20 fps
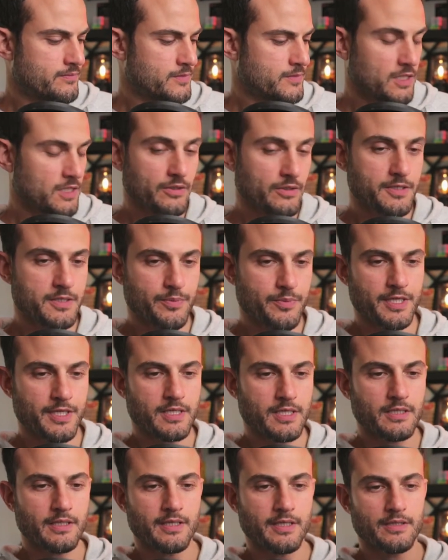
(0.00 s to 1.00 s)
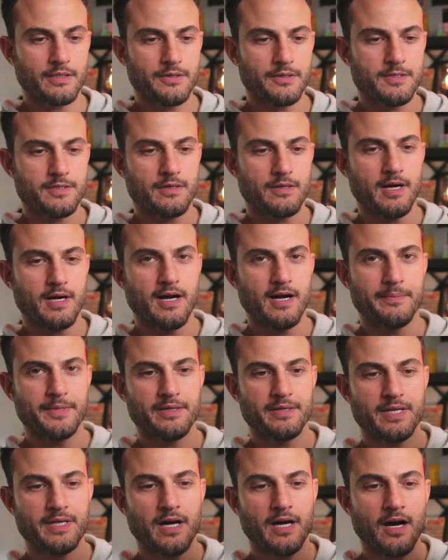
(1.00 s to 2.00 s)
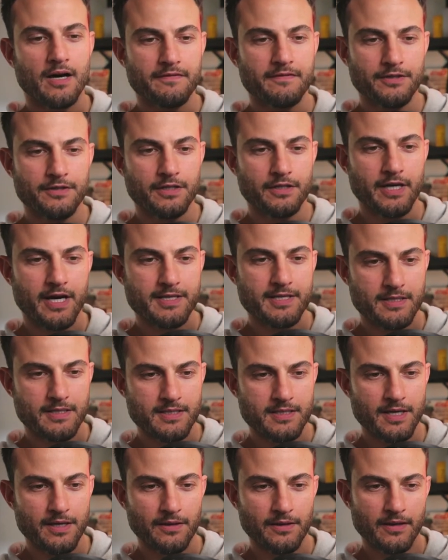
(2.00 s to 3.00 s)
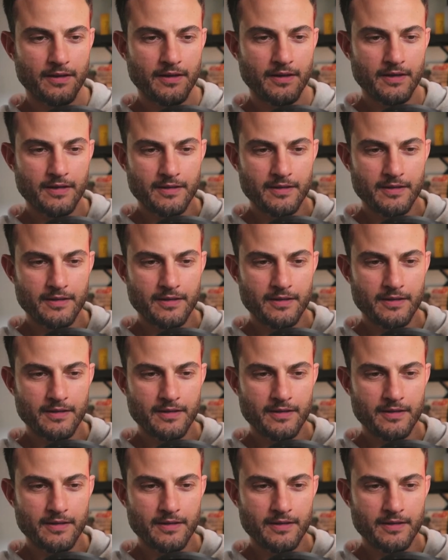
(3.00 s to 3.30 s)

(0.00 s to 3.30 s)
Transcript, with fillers: It looks pretty clear. It looks all right. I mean, it'd be hard for you guys to tell